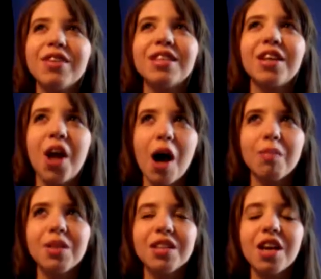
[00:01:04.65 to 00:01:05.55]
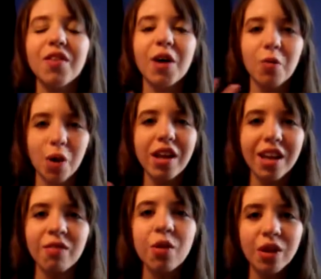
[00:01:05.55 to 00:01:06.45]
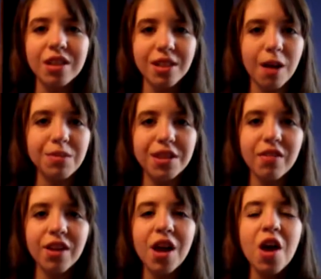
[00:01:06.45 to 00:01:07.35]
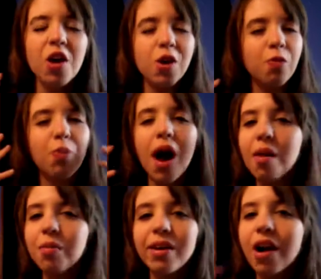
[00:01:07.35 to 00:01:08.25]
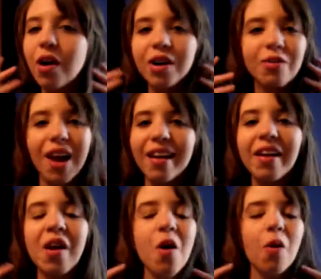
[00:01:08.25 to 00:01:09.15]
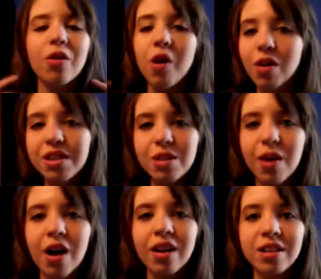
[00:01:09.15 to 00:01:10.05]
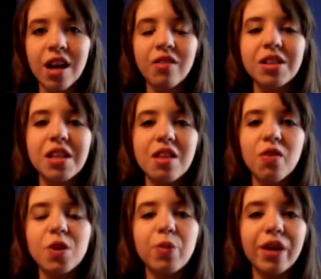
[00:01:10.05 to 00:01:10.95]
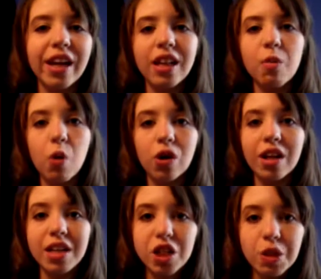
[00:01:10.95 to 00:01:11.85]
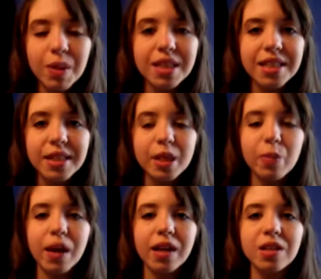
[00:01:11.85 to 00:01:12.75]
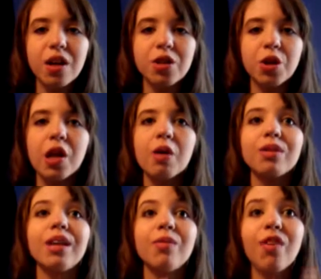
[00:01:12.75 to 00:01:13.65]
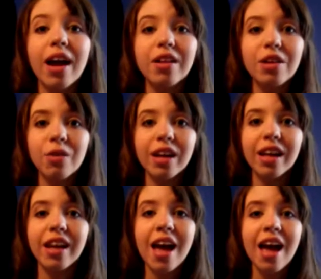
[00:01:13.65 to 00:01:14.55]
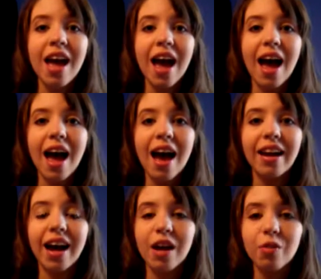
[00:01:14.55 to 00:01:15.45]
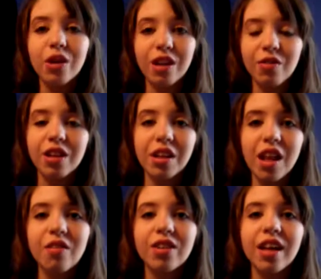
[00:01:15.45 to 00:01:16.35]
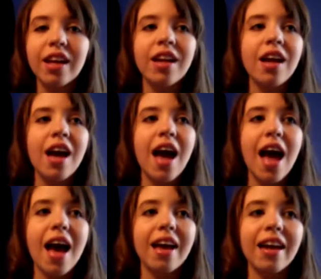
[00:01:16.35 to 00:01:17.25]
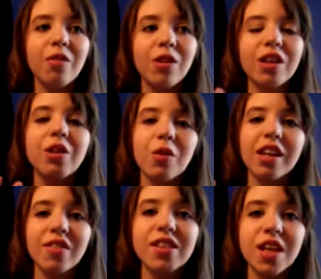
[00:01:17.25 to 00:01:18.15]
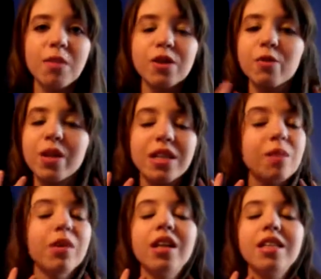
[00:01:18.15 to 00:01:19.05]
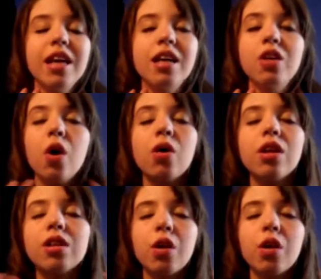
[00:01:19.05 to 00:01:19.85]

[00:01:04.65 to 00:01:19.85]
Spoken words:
a synopsis of. I want to give you a good synopsis of it. You probably already read it or know what it's about. It's obviously the first book in the Immortal Instruments series by Cassandra Clare, which I'm finally reading, and I really loved it. And I really don't want to give a synopsis because I'm going to say it totally